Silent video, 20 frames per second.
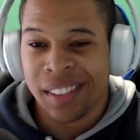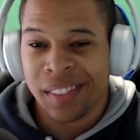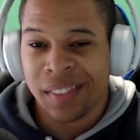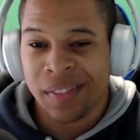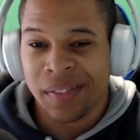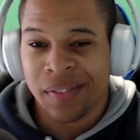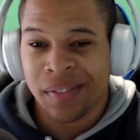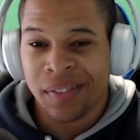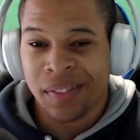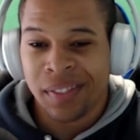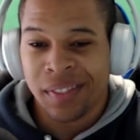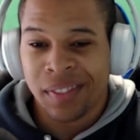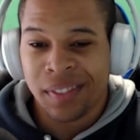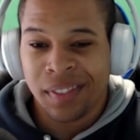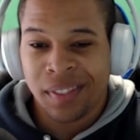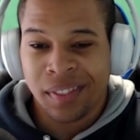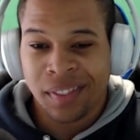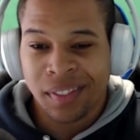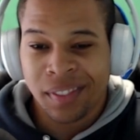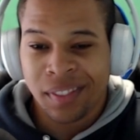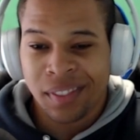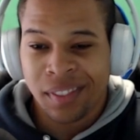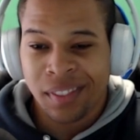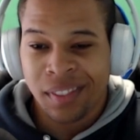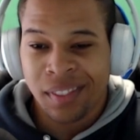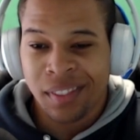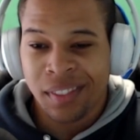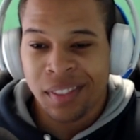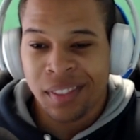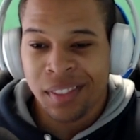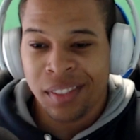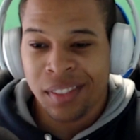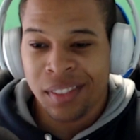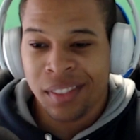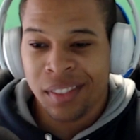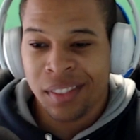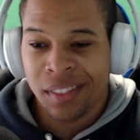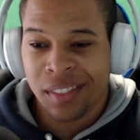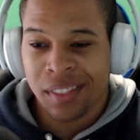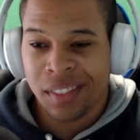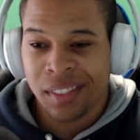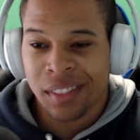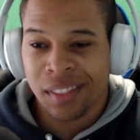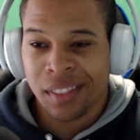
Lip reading: (no one is talking)